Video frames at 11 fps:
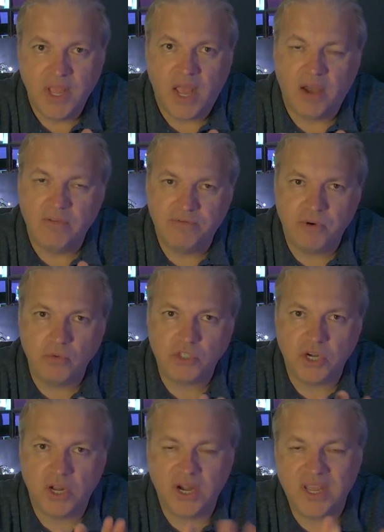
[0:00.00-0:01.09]

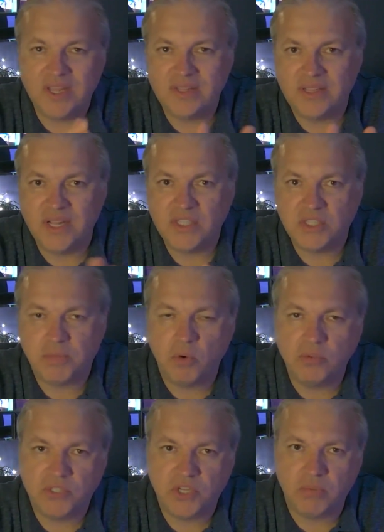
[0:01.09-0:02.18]
Unfortunately, it did
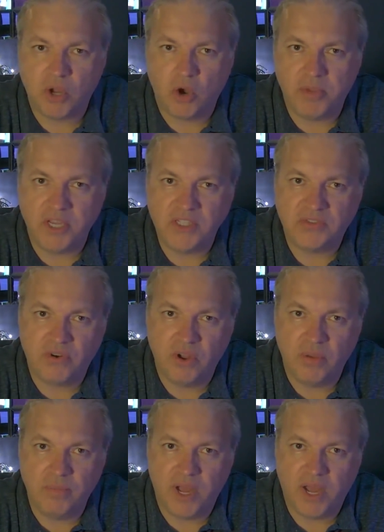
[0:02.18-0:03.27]
spawn some copies
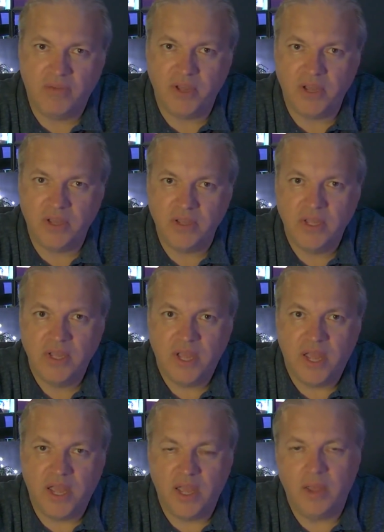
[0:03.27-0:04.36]
from other
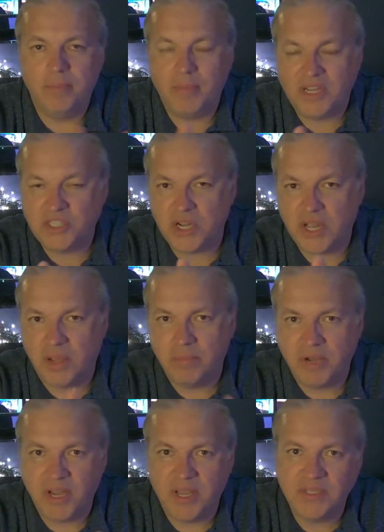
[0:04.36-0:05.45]
magic
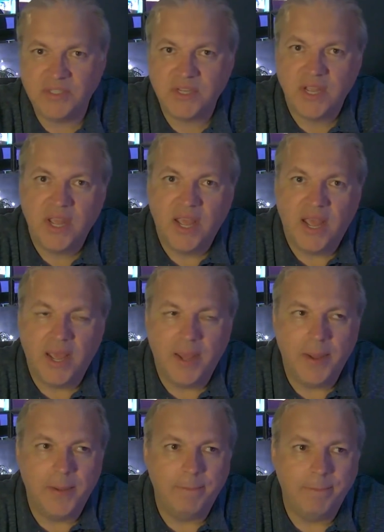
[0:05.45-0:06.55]
companies,
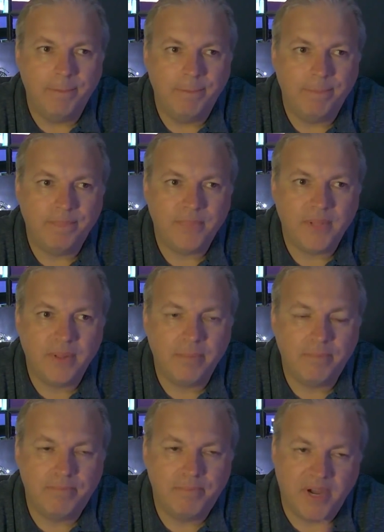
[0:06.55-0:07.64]

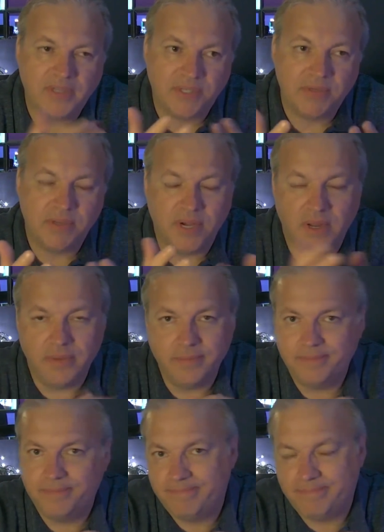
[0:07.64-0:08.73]
but you know,
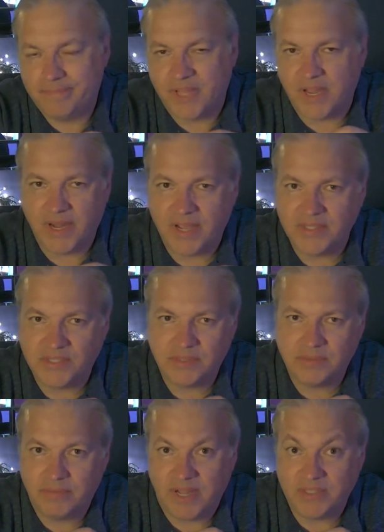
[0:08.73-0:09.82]

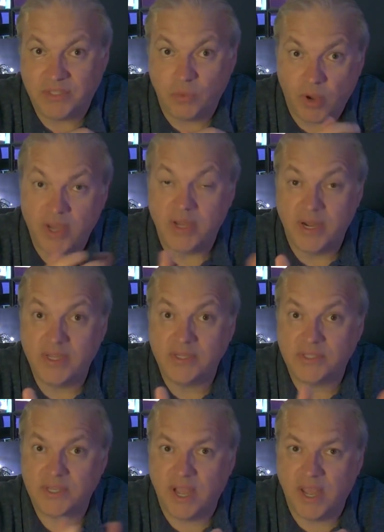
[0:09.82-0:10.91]
that's the way it
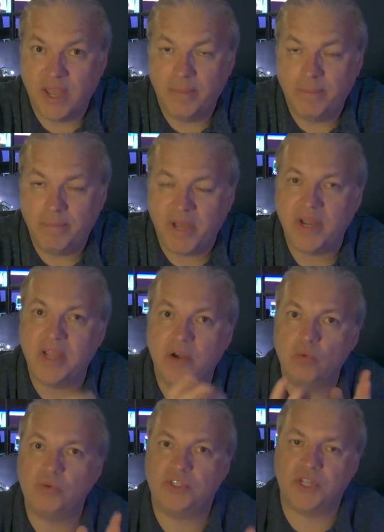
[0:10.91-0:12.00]
is. But it
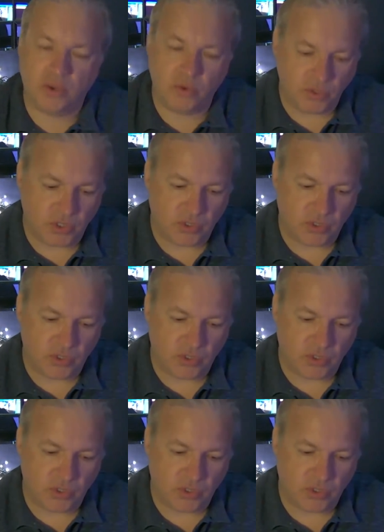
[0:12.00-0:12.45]
also